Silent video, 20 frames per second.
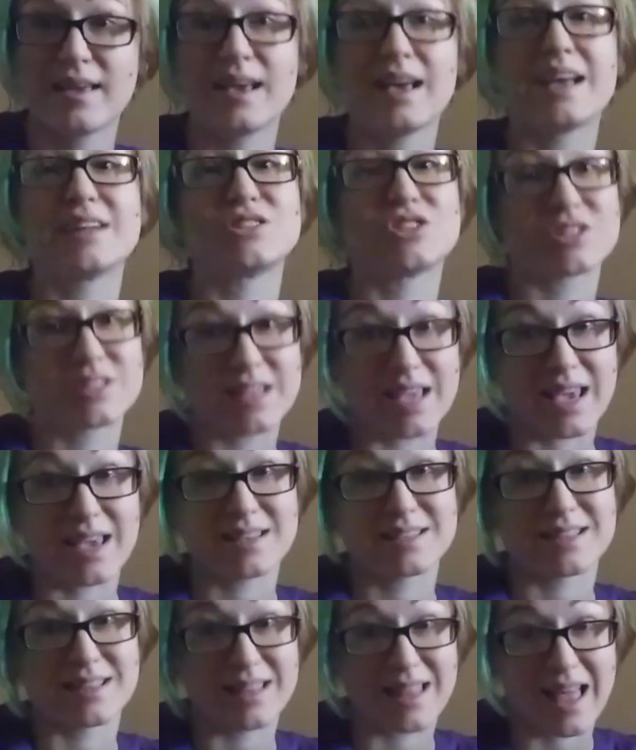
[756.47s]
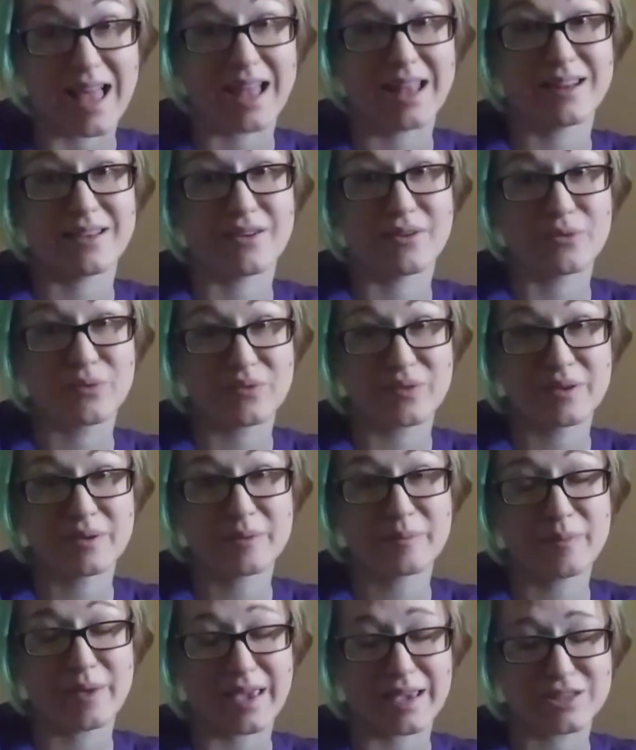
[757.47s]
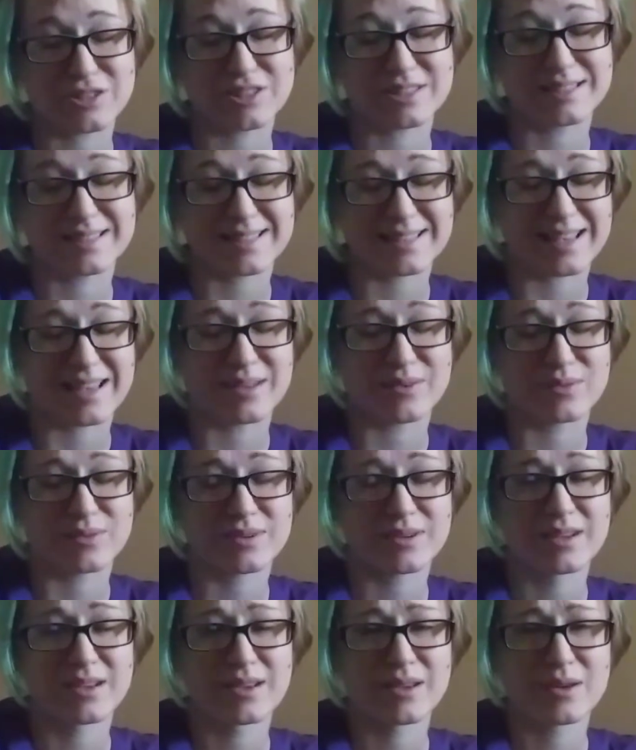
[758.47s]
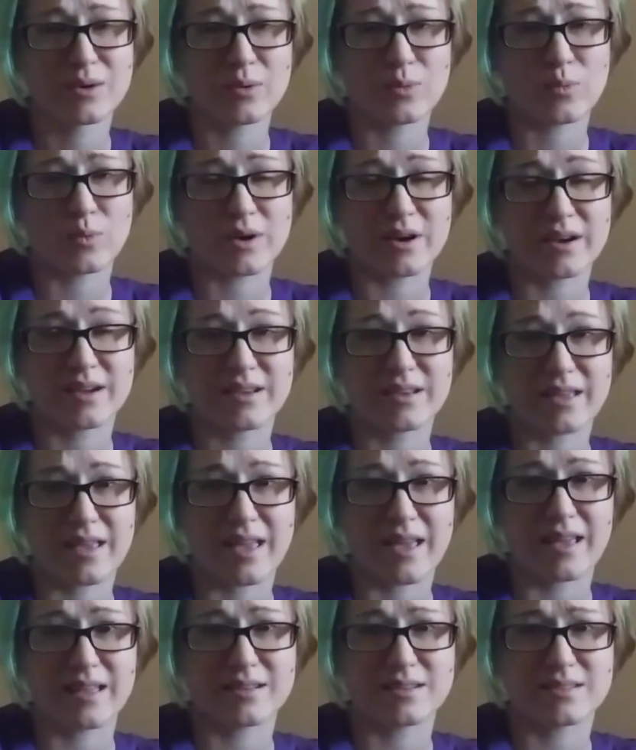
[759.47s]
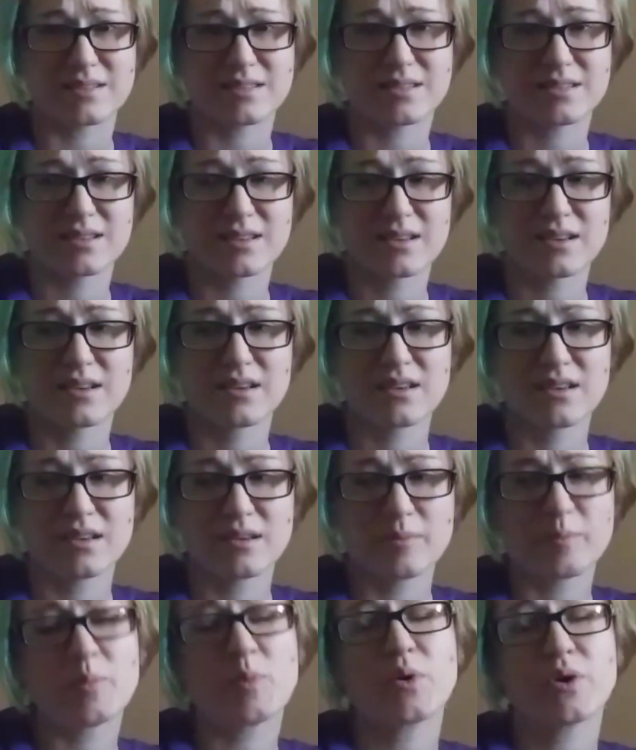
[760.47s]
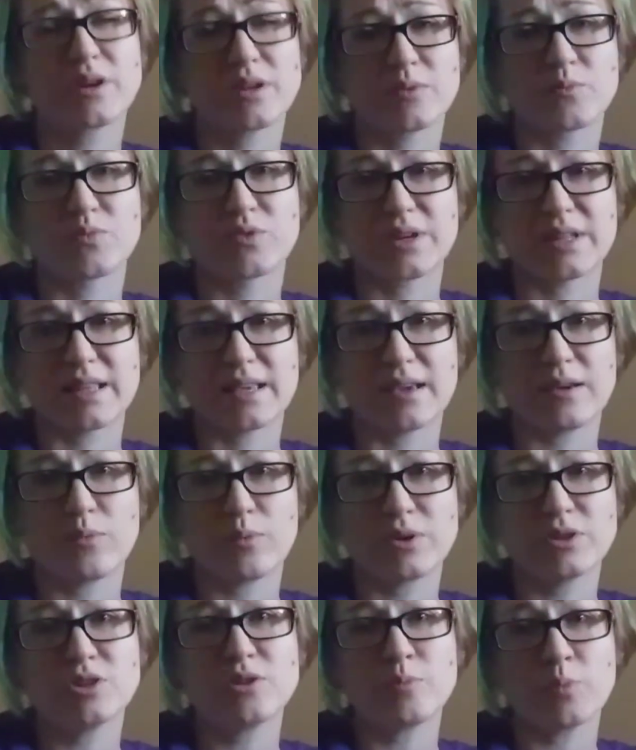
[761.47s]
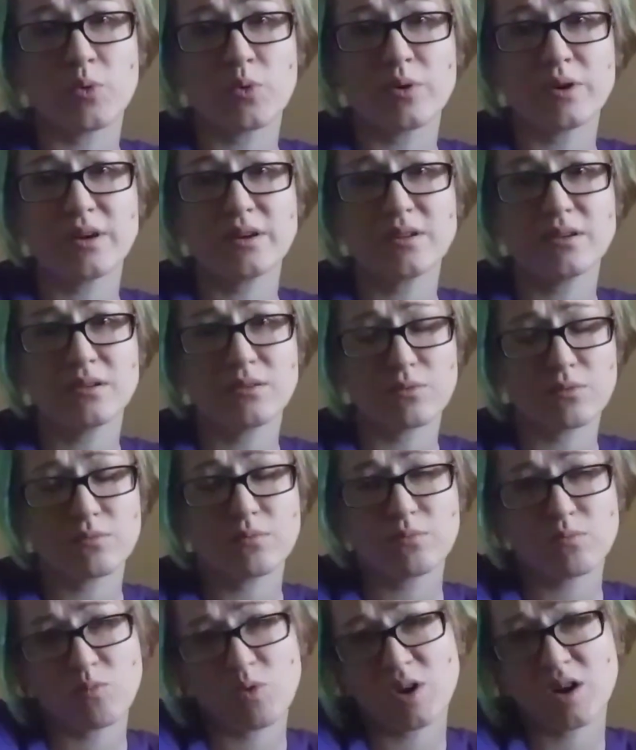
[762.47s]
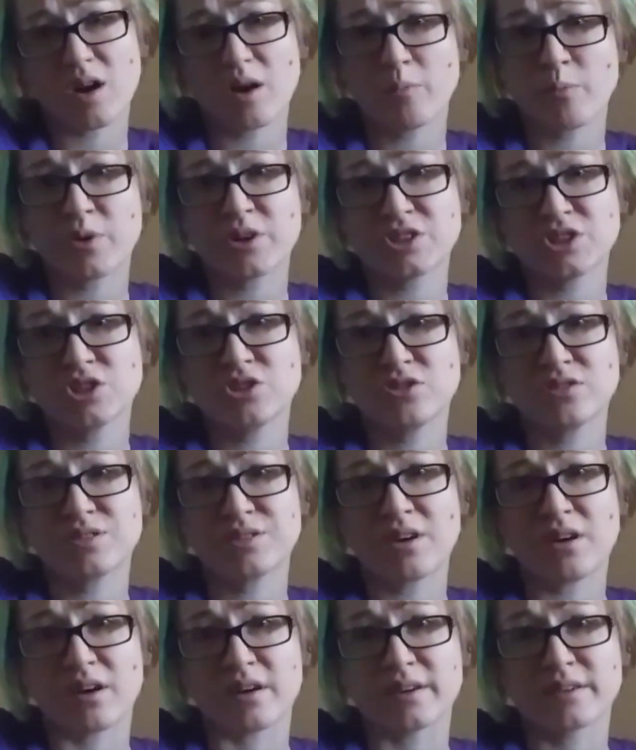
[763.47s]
It just takes a lot of patience and work and boredom, really. When you're bored, work on brushing your dog.